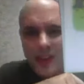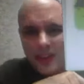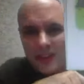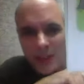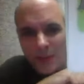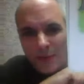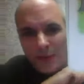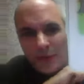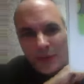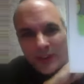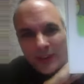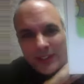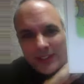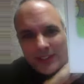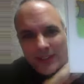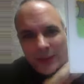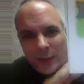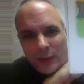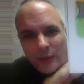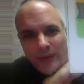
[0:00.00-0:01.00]
Clifford and
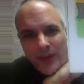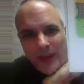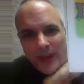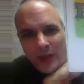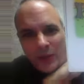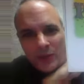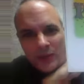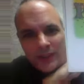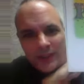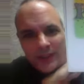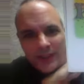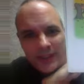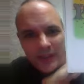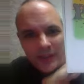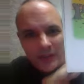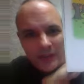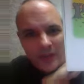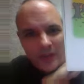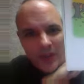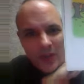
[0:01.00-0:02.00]
Cleo found a
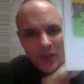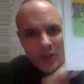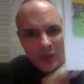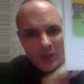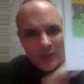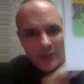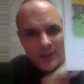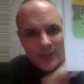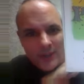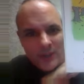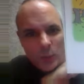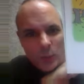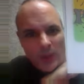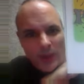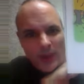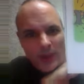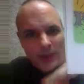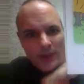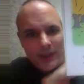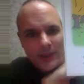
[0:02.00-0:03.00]
leaf on a
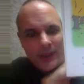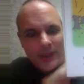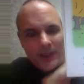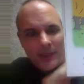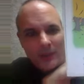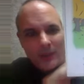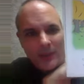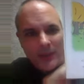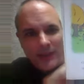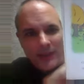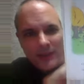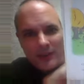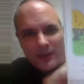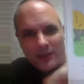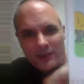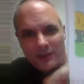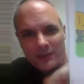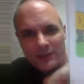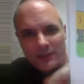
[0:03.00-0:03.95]
swing in the playground.